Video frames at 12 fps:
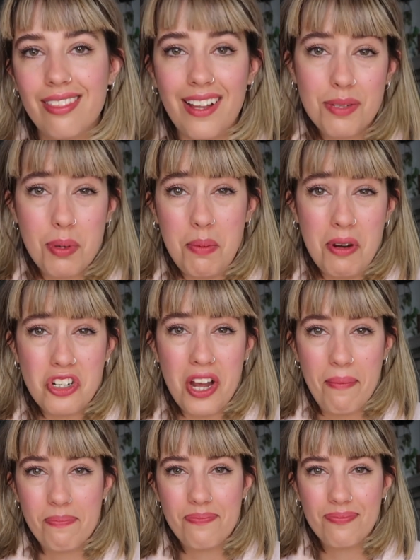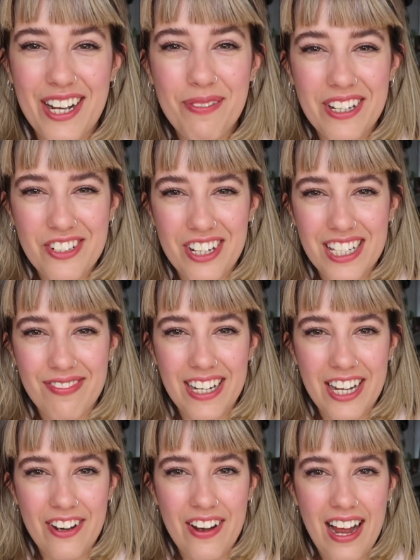That's pretty much it. I hope you enjoyed this
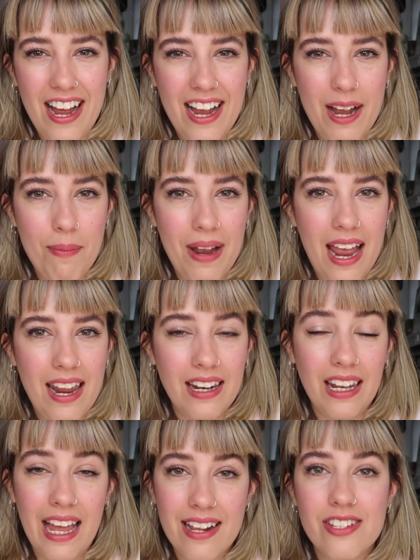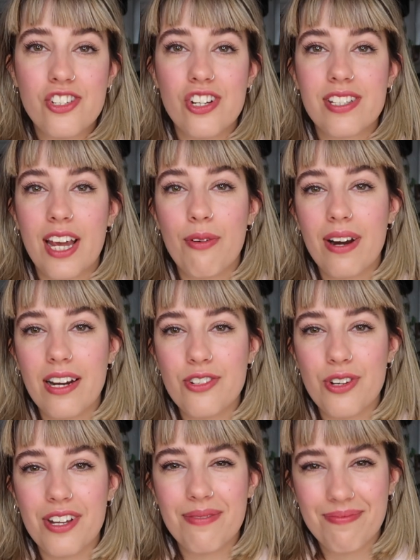video and let's just get right
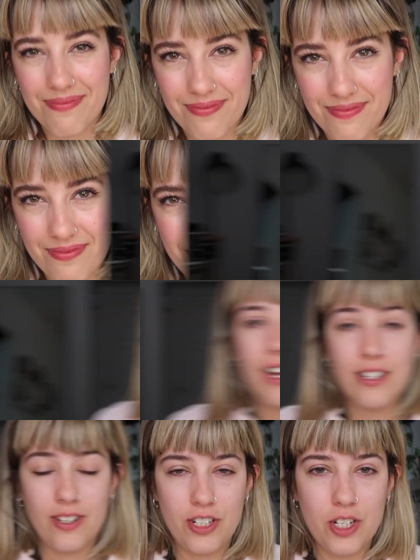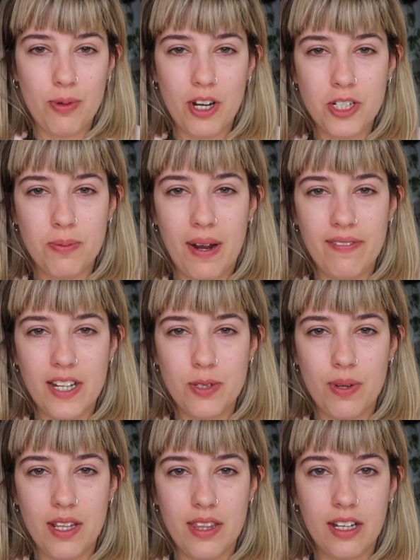into it. So I just washed my
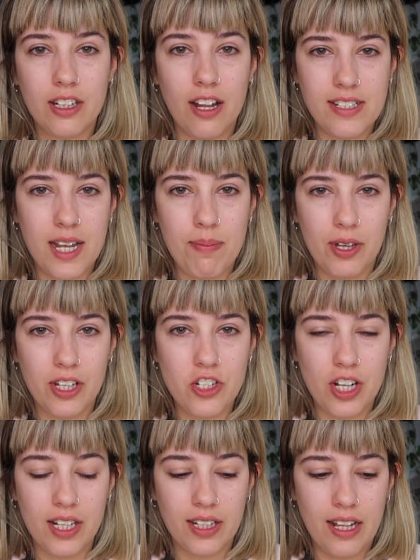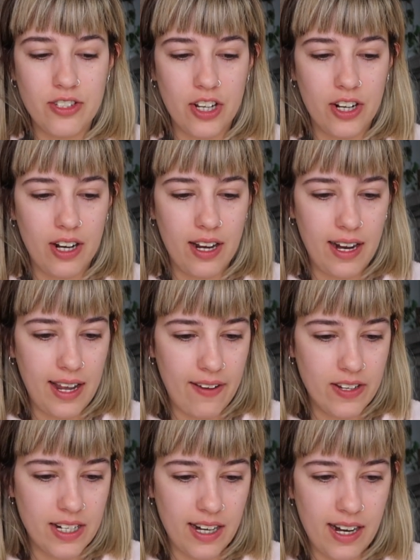face with Glossier Milky Jelly Cleanser and I
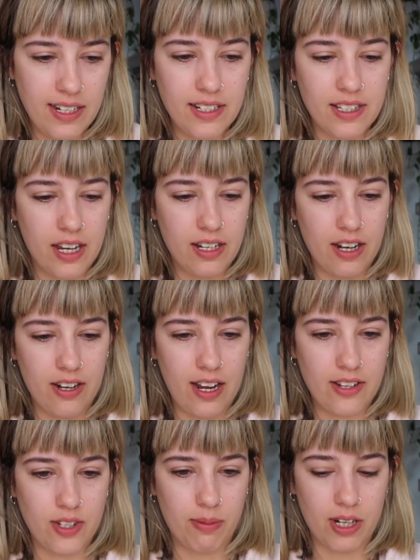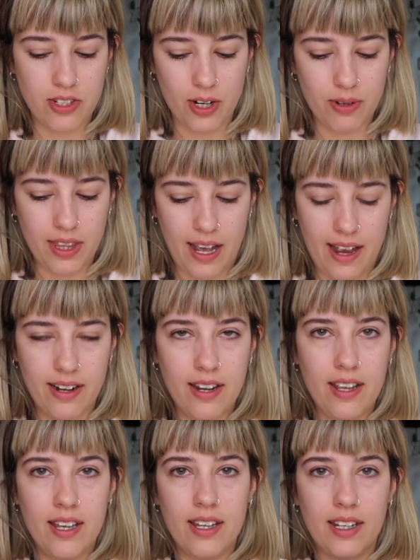haven't done any skincare yet, so I'm going to start with that.
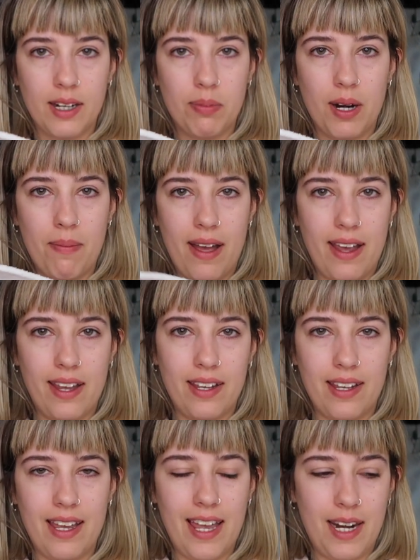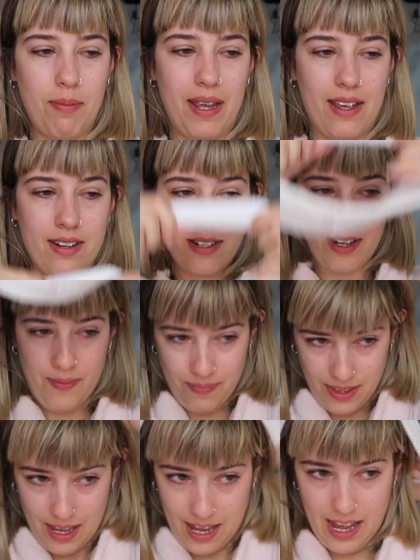Put on my headband.
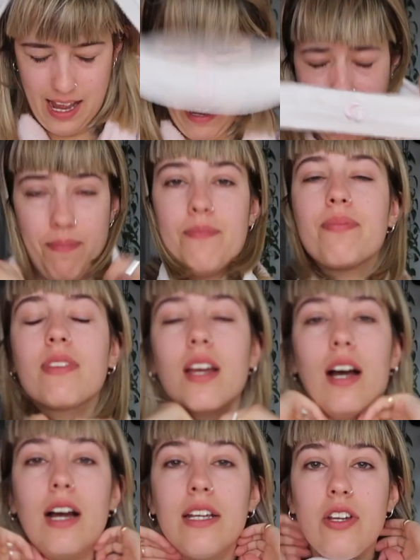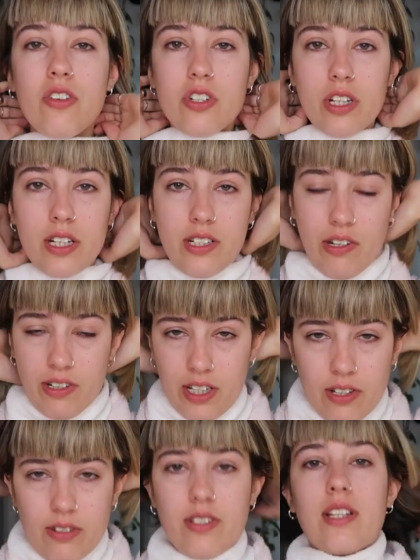I usually
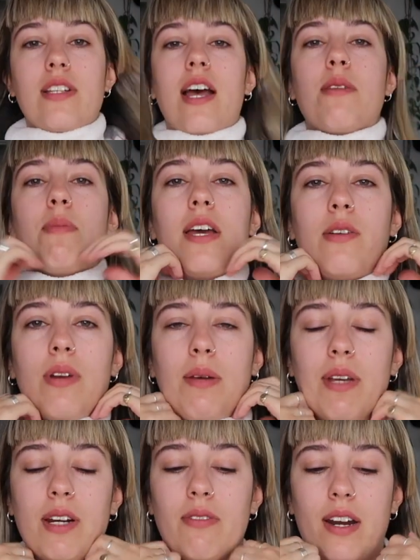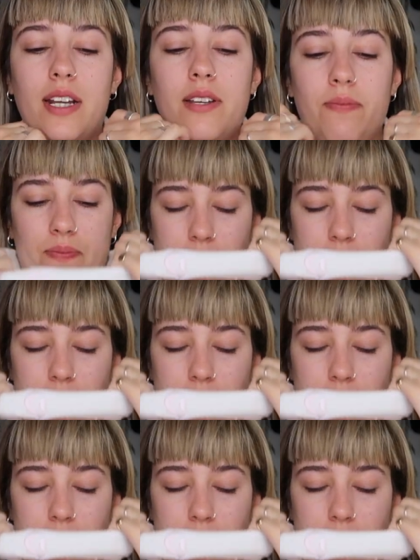don't use this headband when I'm getting ready